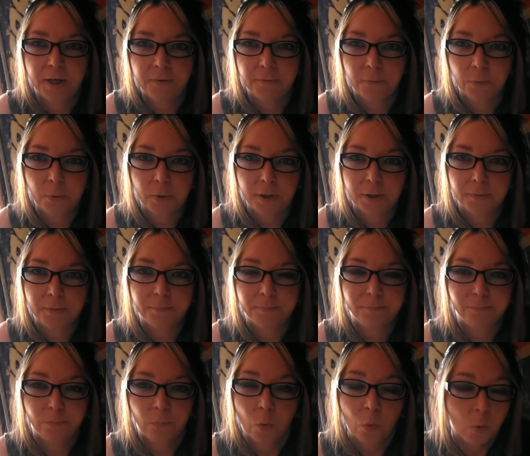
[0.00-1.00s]
for it,
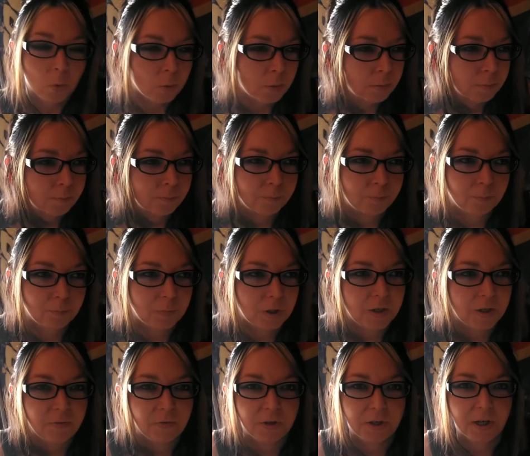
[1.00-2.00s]

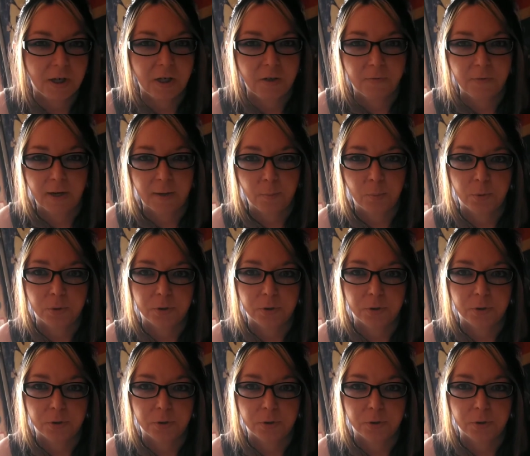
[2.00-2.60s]
even 95%,